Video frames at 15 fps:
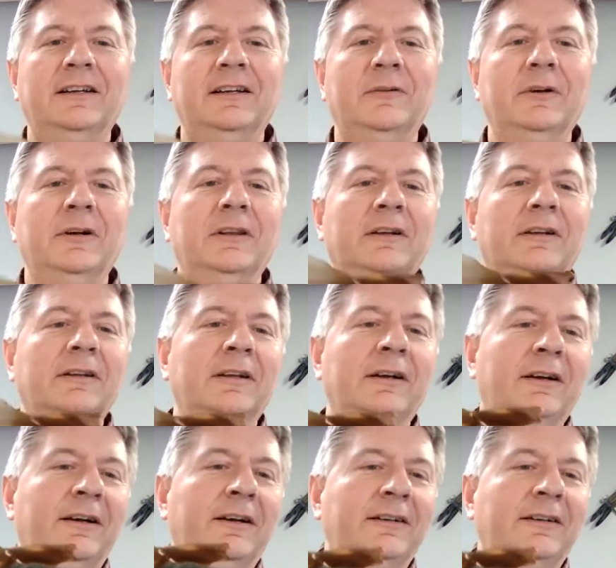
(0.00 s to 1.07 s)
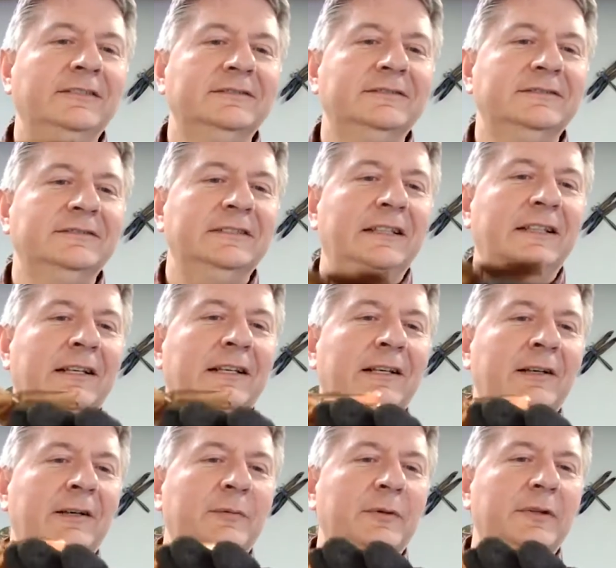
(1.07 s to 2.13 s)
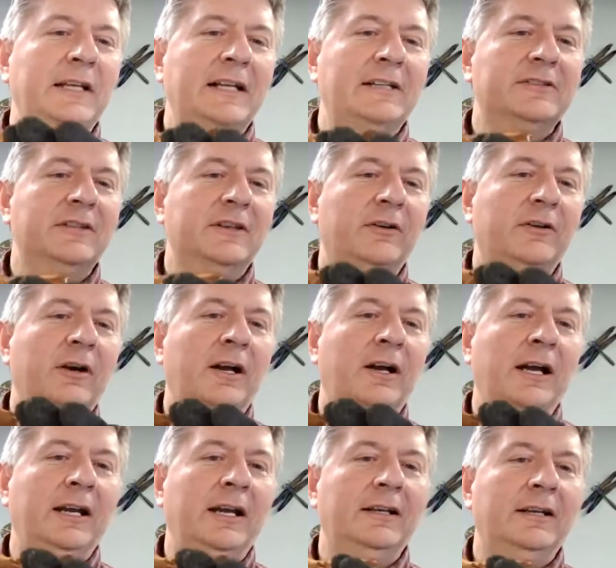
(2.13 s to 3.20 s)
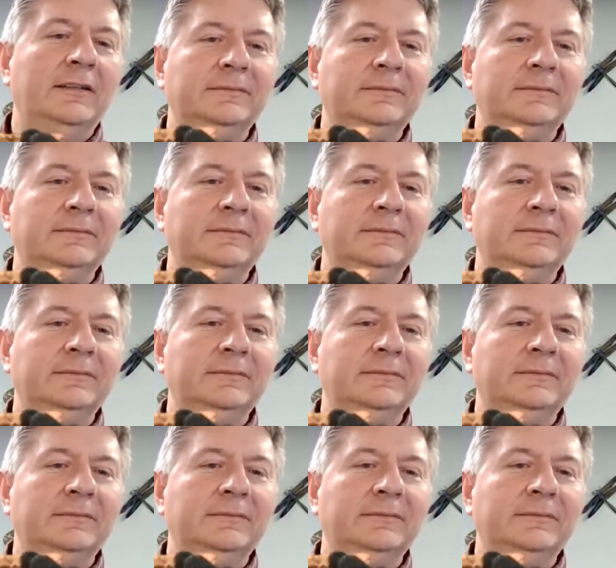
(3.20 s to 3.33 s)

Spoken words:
get rid of the glare. But that's the grind.